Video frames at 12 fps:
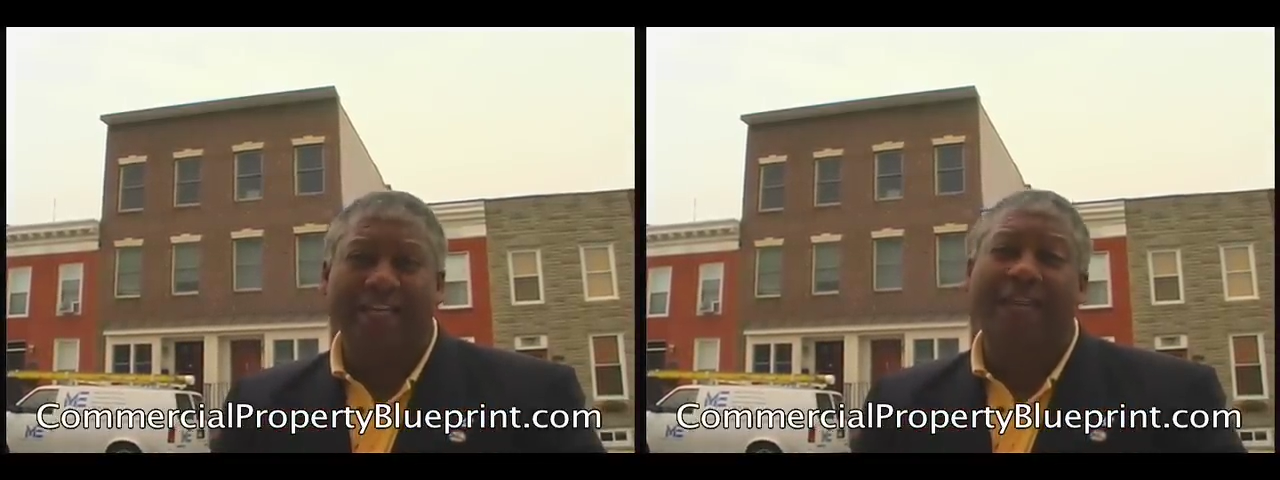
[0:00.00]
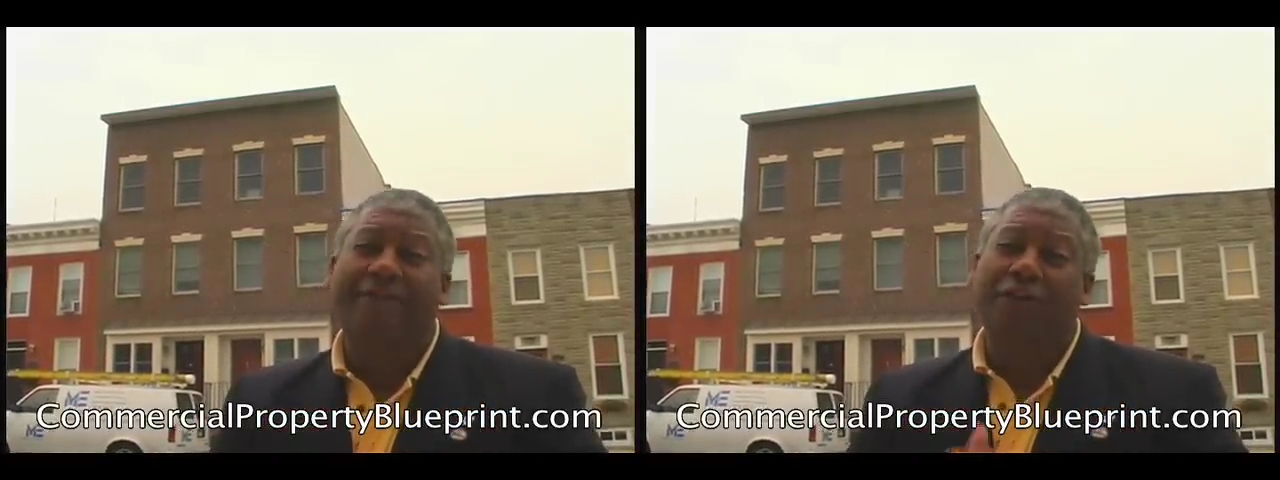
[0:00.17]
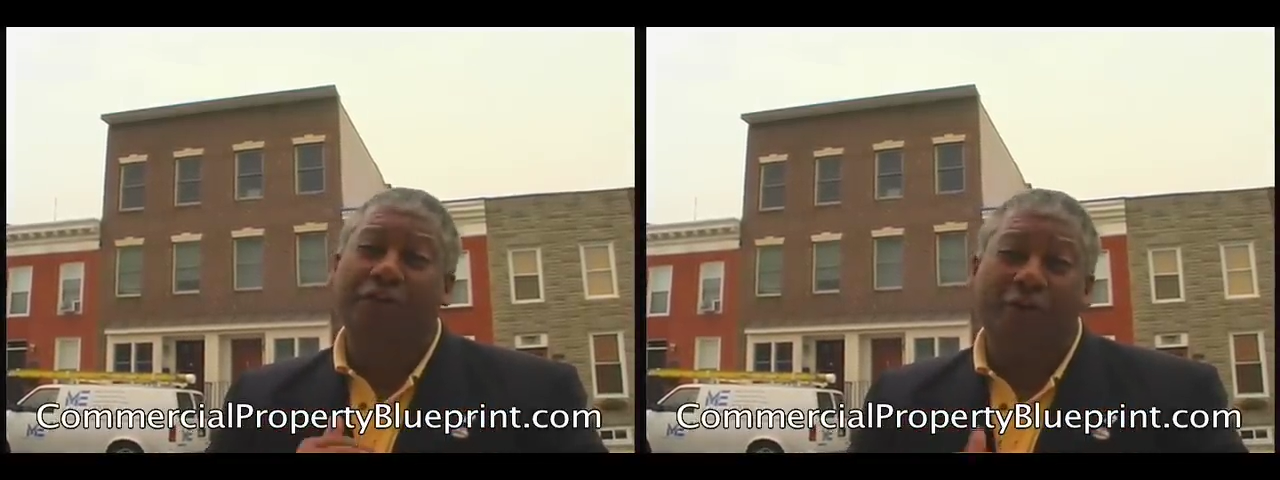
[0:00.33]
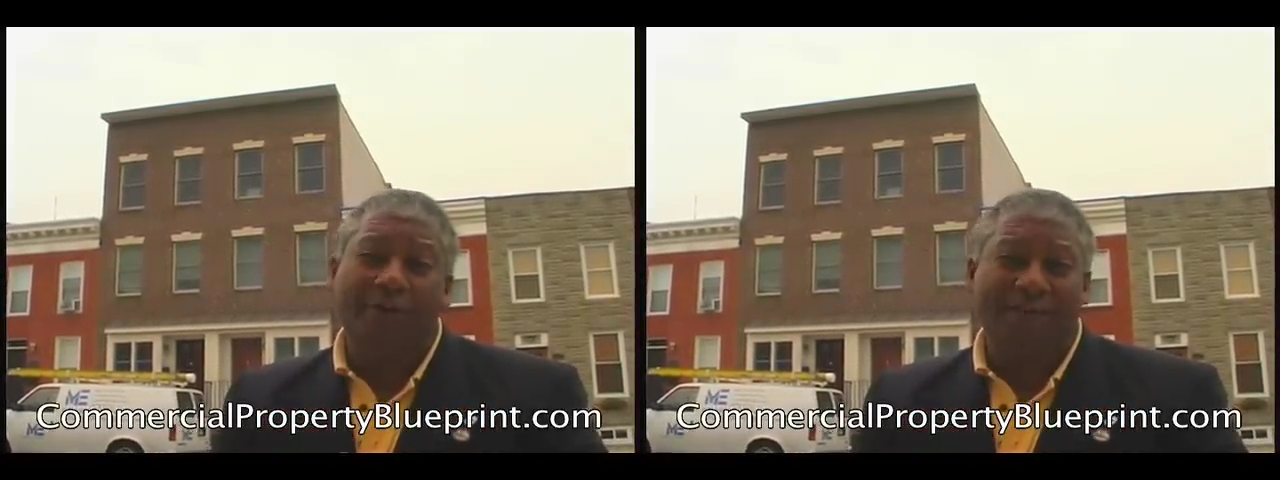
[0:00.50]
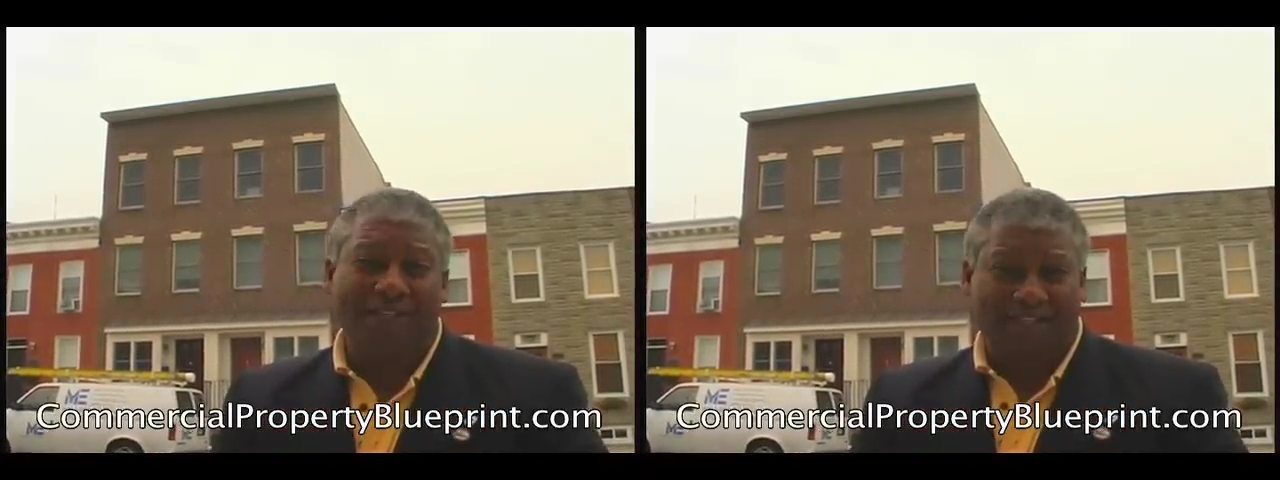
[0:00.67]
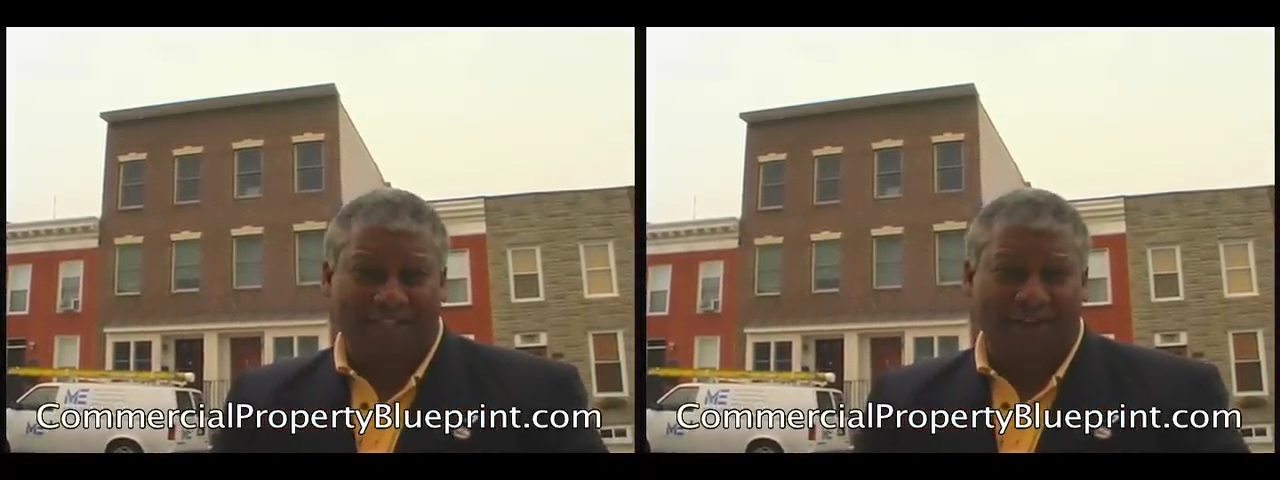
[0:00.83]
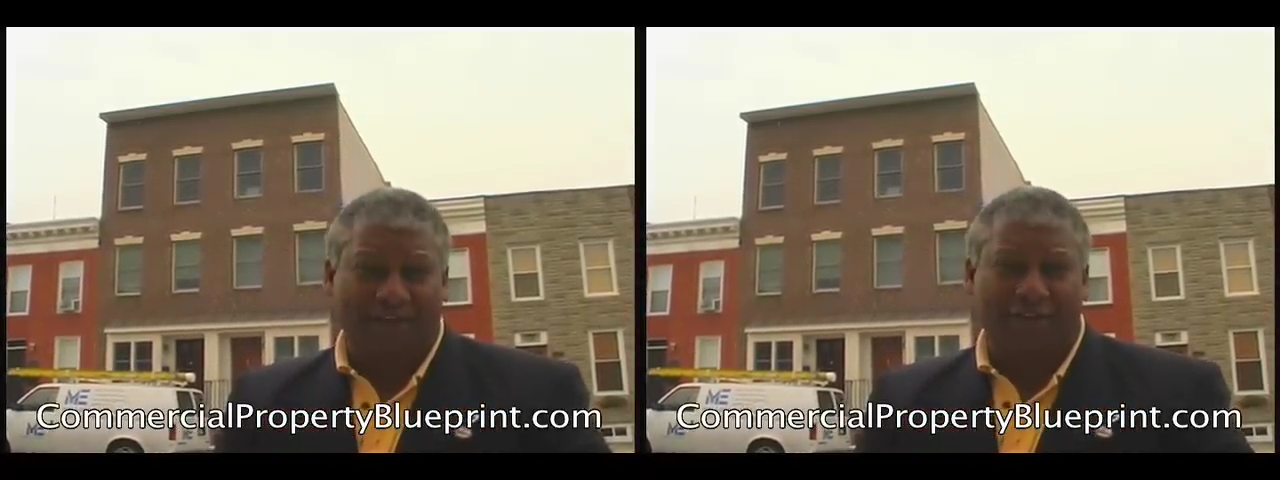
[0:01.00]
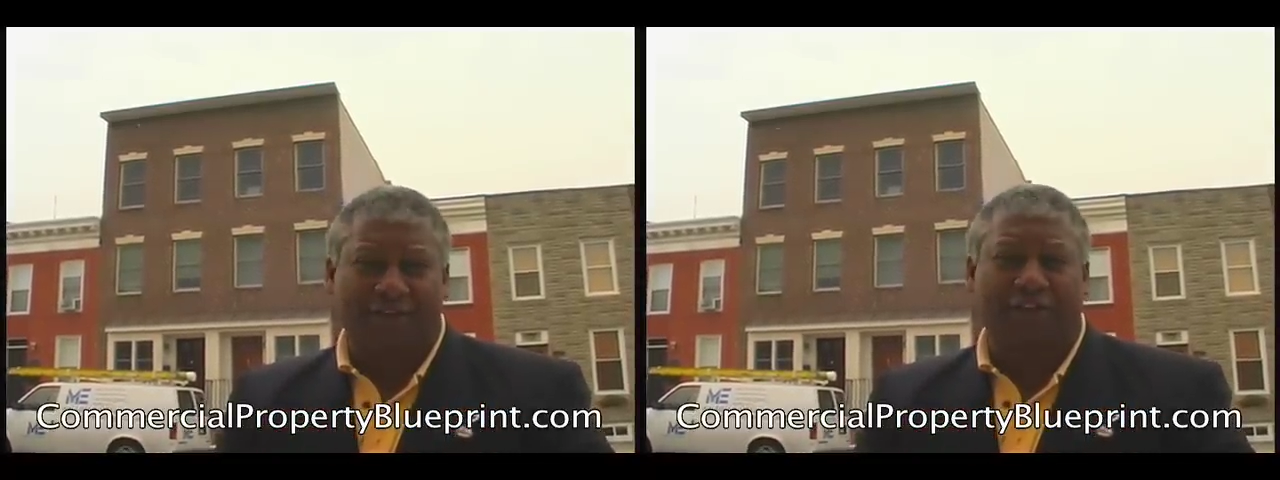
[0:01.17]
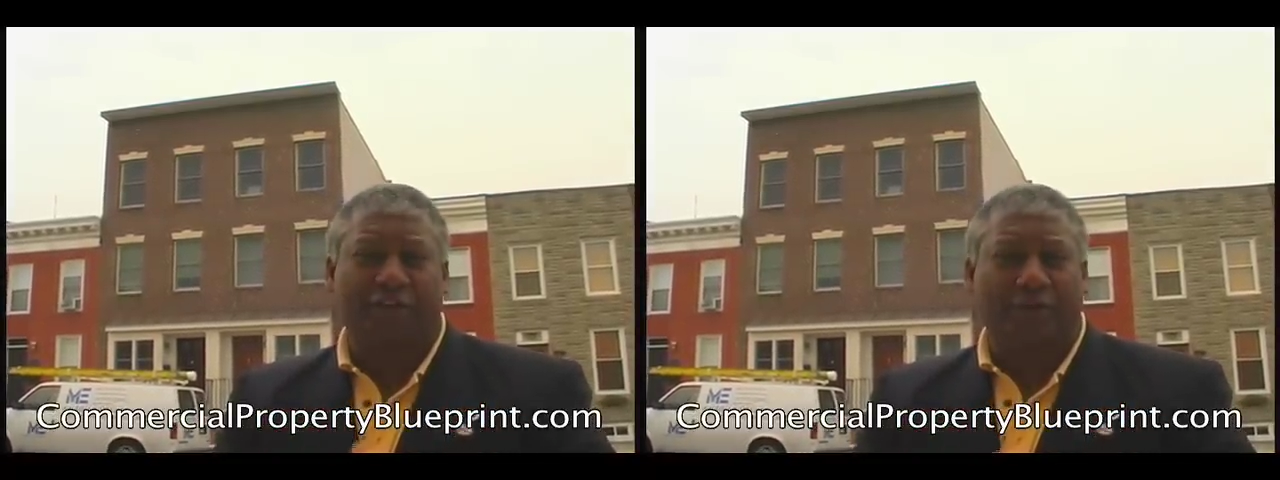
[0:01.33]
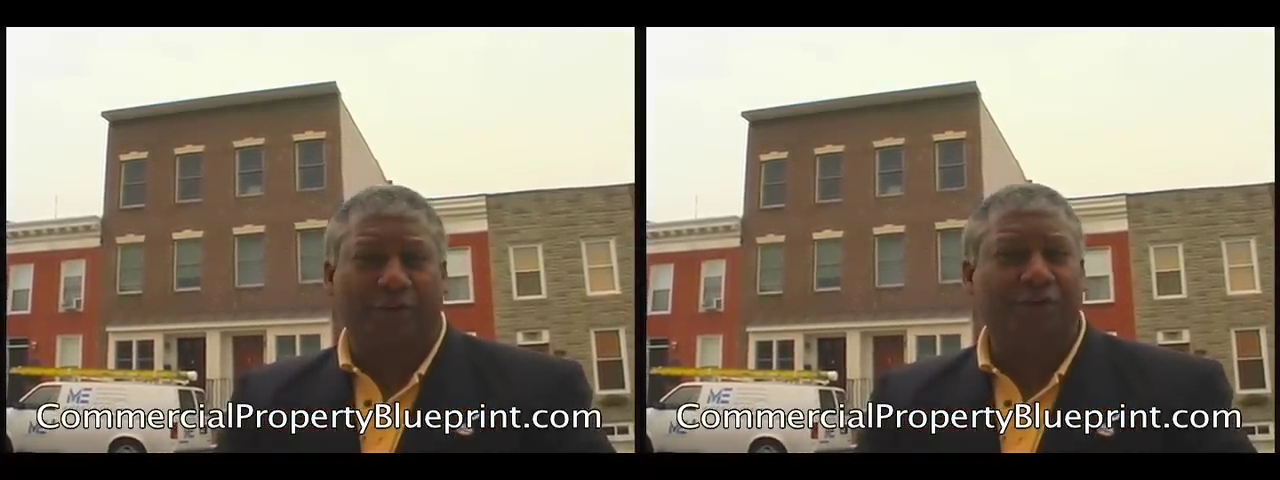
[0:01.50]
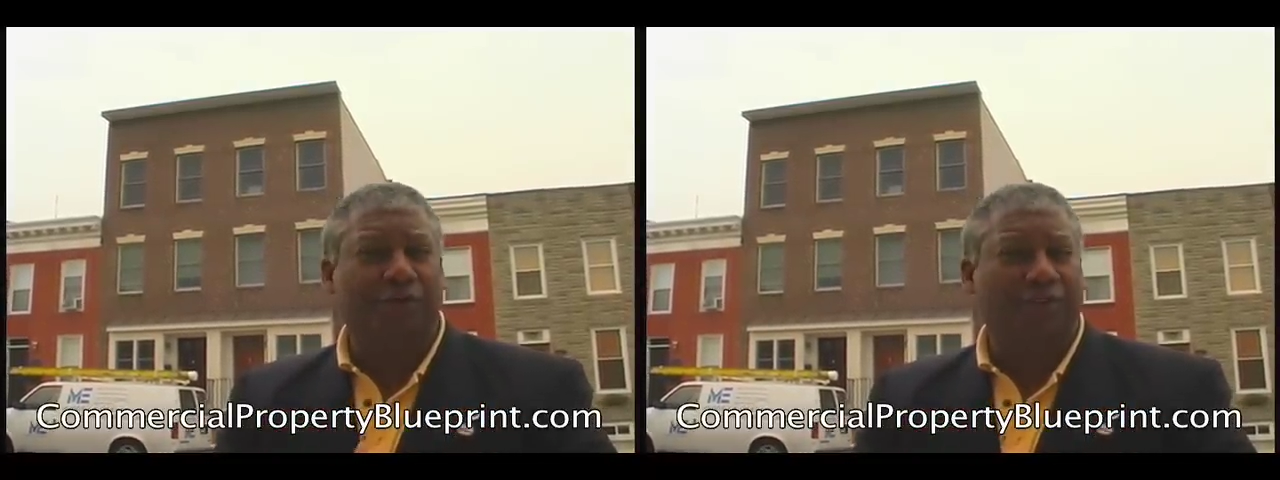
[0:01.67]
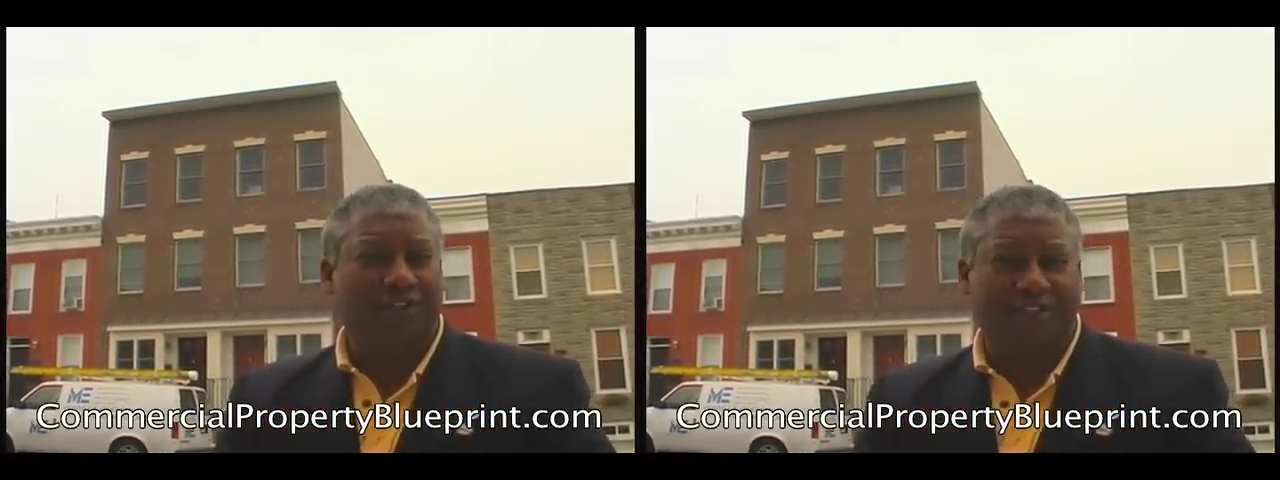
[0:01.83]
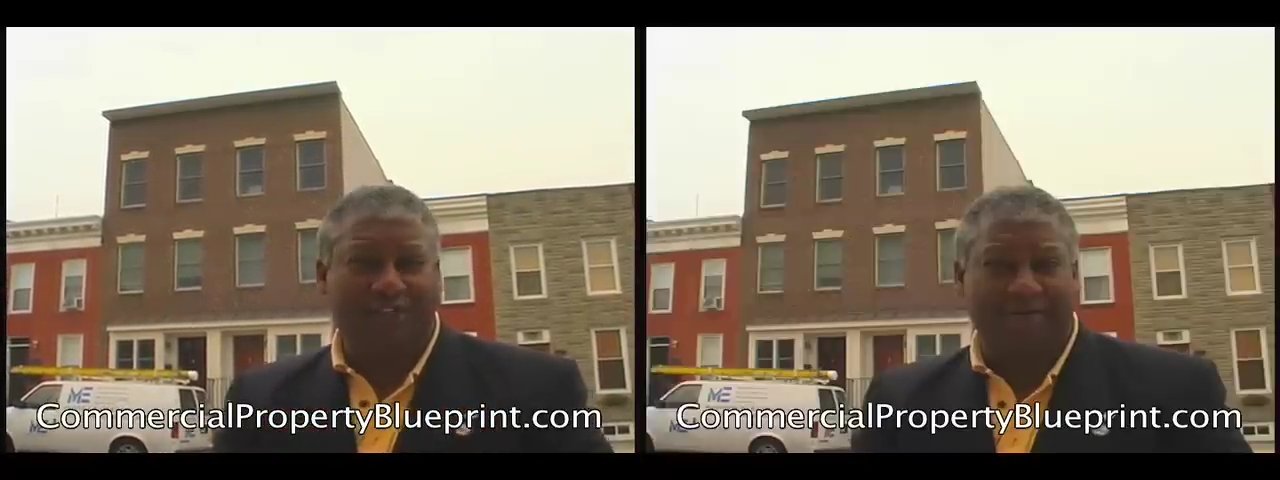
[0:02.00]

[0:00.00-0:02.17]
if you're going to be successful as a commercial real estate